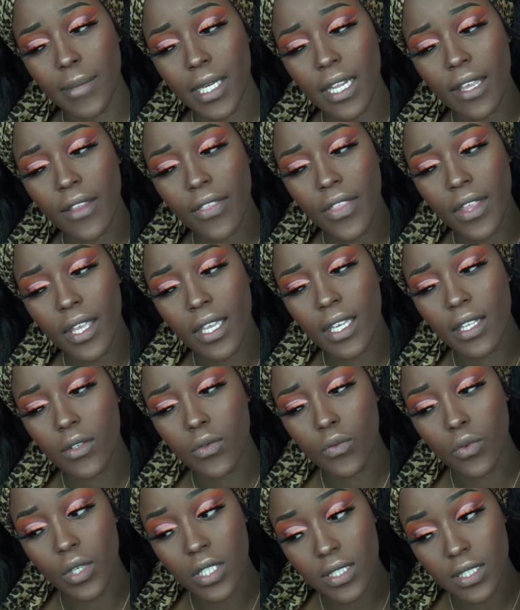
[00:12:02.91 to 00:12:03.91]
but I think it
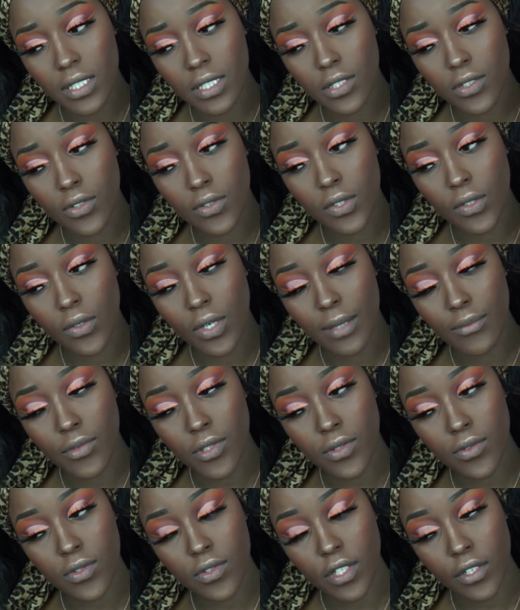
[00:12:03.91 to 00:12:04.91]
wasn't, so I'm
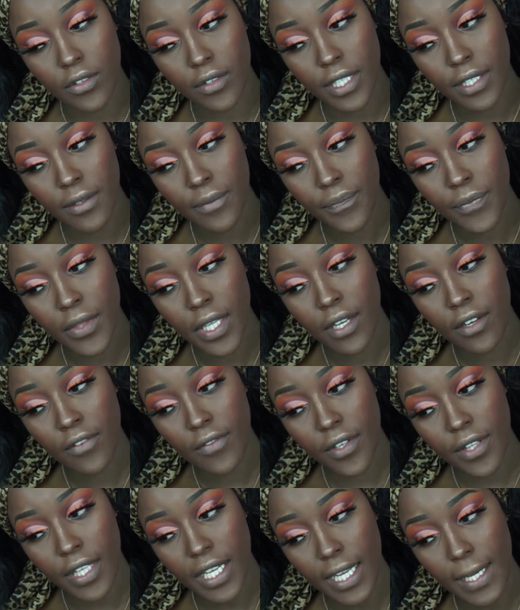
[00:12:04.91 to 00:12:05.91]
so sorry
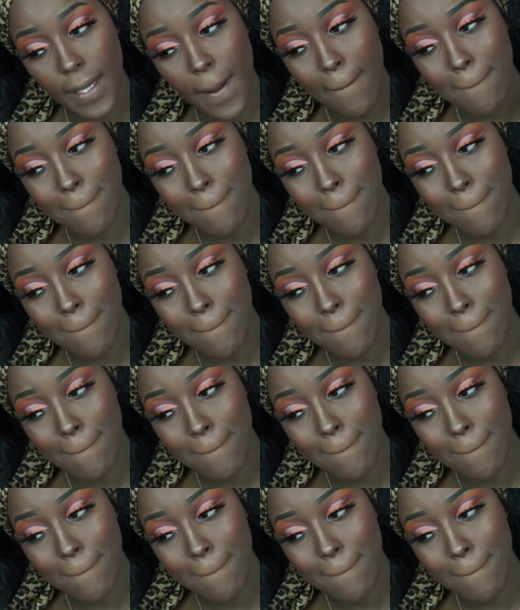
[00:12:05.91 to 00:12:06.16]
for that.